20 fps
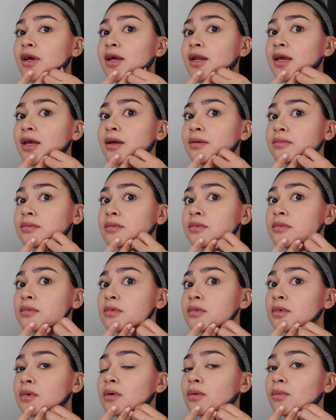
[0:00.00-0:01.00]
Ready?
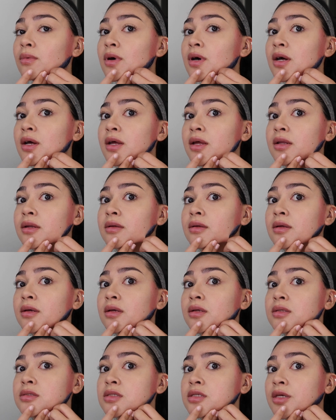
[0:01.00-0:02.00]
1,
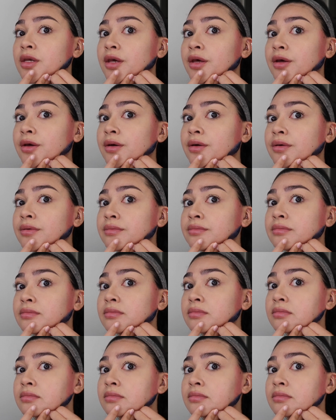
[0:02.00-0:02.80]
2,